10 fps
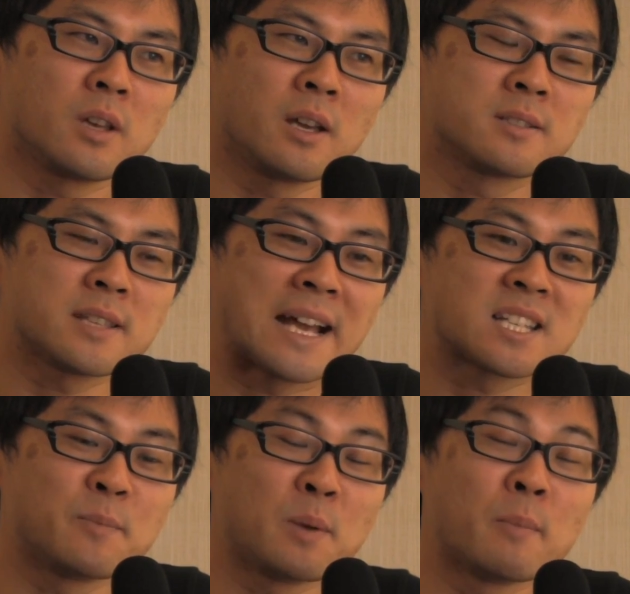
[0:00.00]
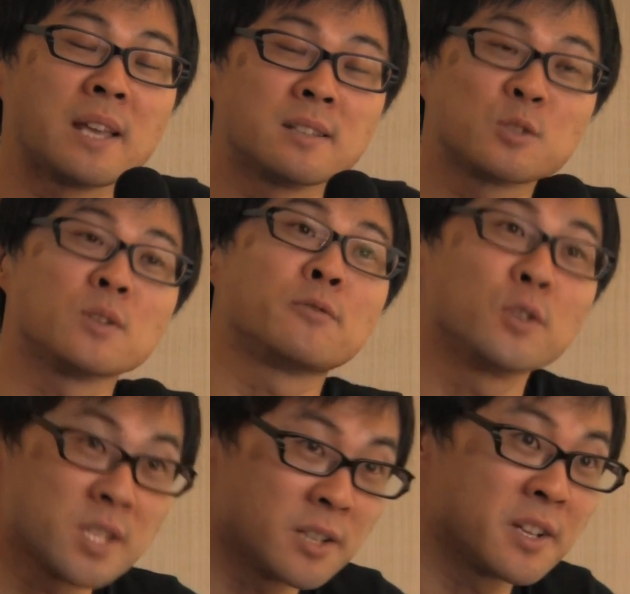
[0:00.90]
it's actually been made into a
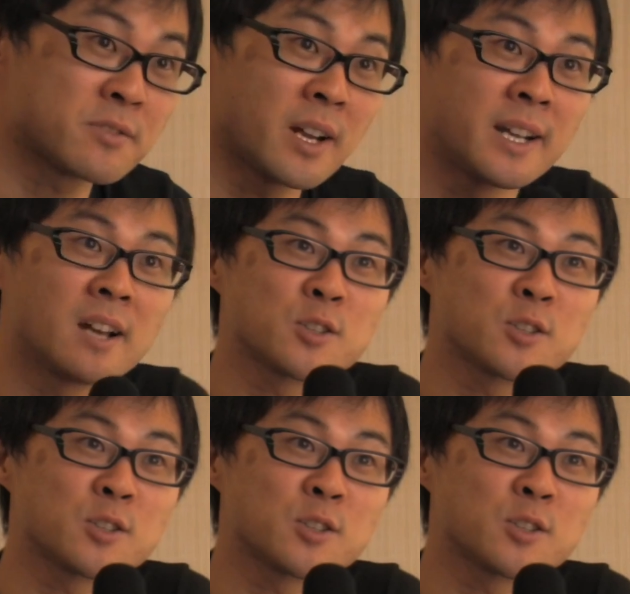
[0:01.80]
full series right now.